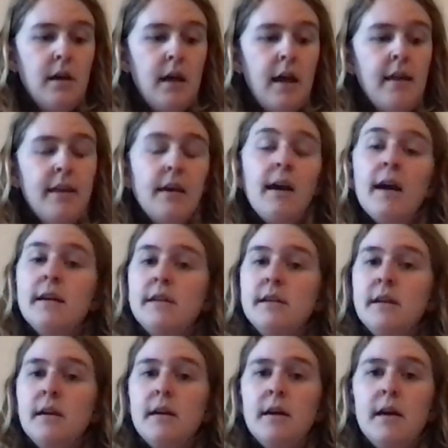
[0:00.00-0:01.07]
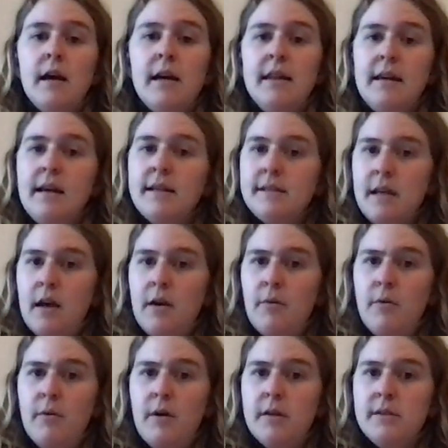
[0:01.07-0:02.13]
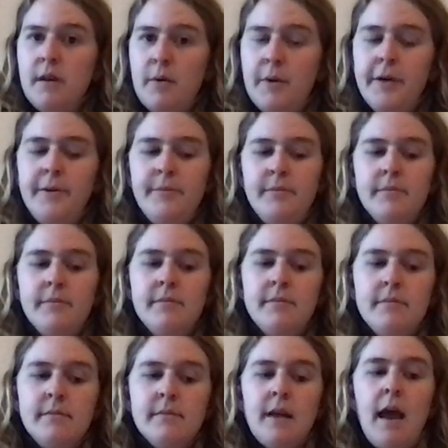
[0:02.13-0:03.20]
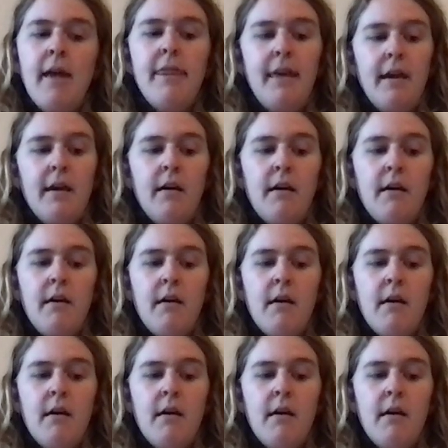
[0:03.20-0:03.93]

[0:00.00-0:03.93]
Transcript: I think Aizawa, I think.